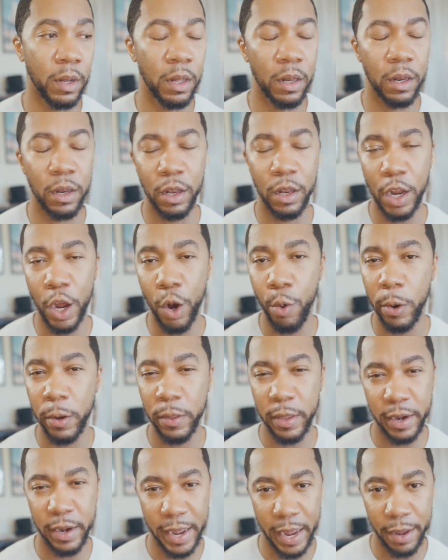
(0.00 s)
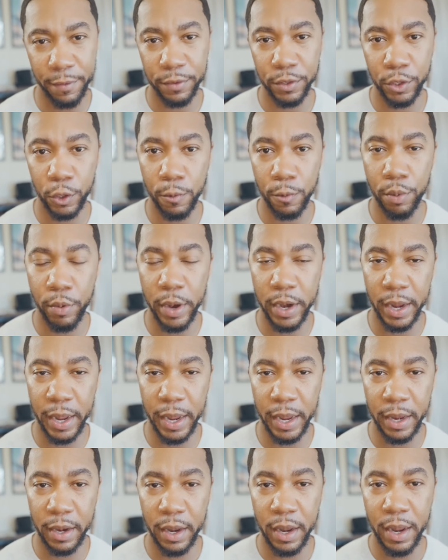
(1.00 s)
lower than
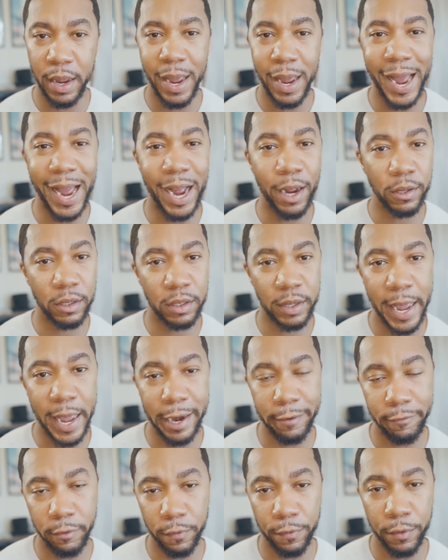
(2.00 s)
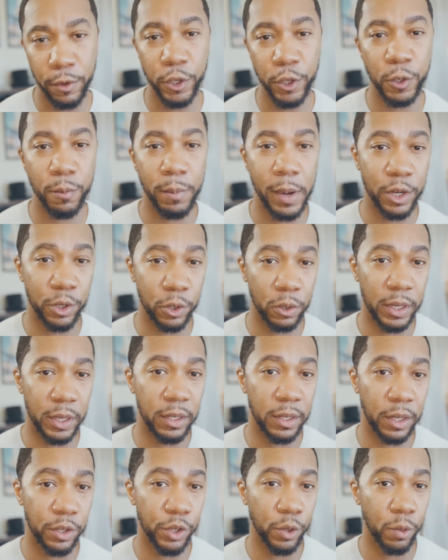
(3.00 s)
f2.8 outside of a few specialty
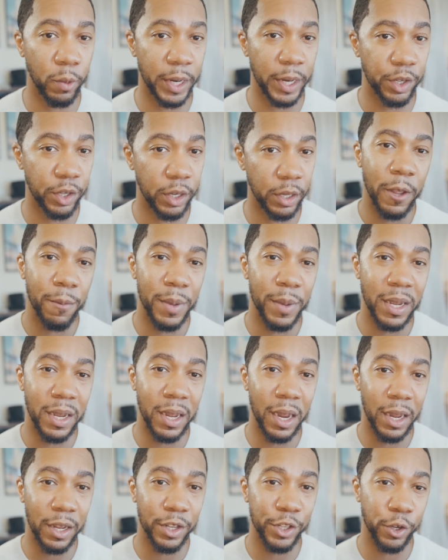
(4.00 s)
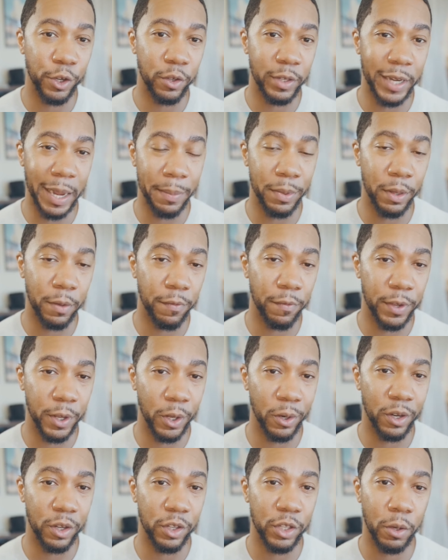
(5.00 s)
situations because your depth of
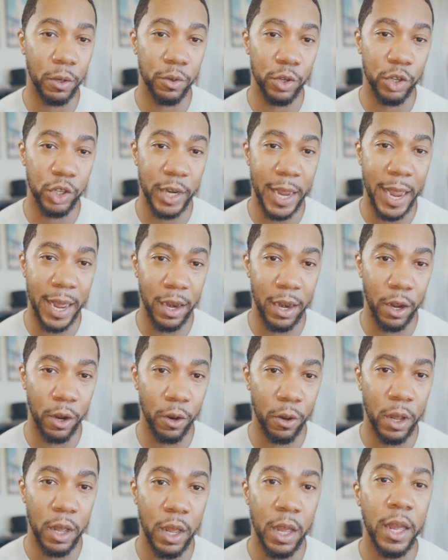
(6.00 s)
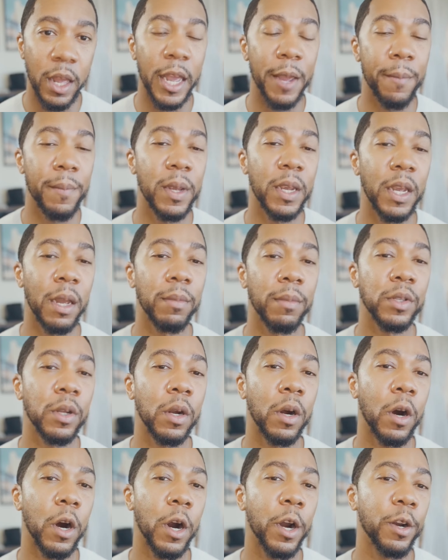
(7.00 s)
field is so shallow. It becomes
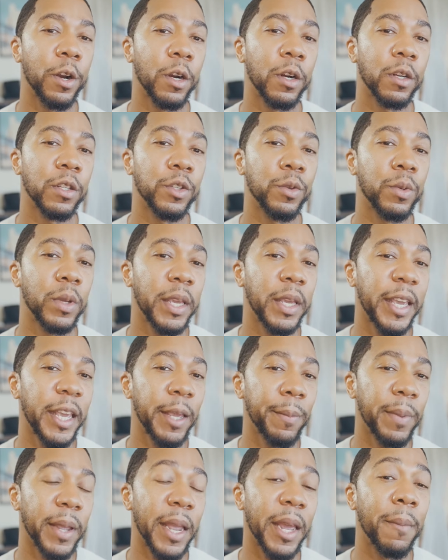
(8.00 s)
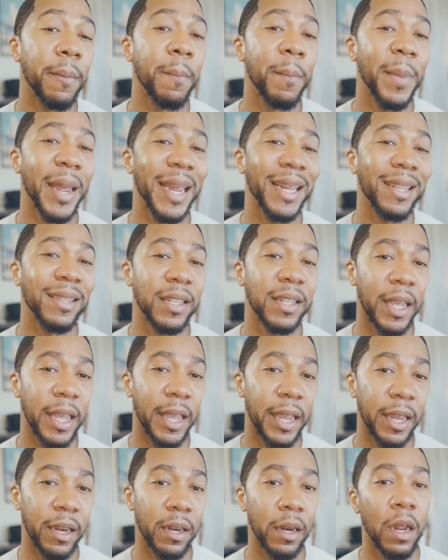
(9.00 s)
harder to keep and
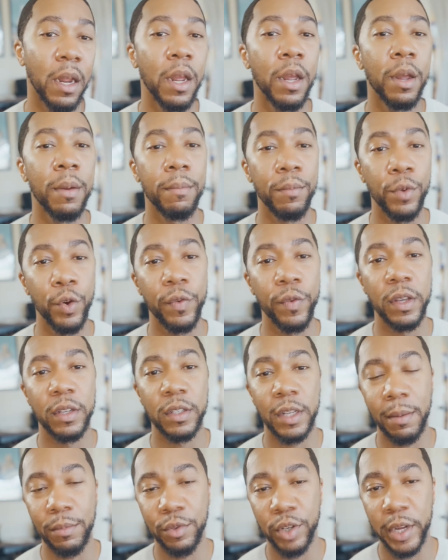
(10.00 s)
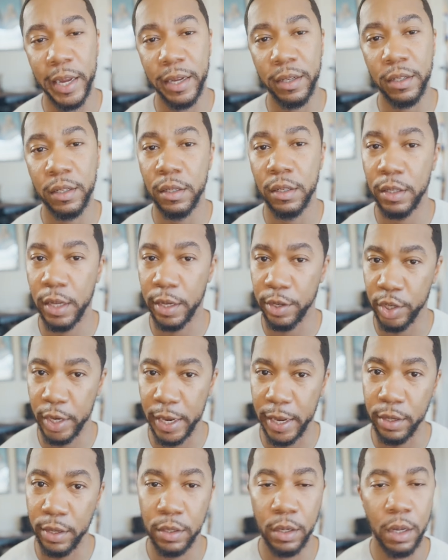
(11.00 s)
maintain moving subjects such
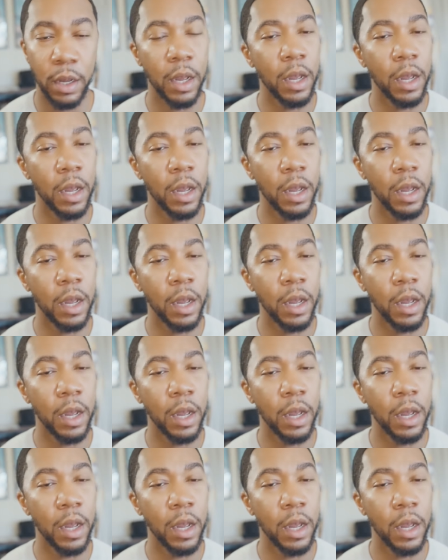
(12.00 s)
as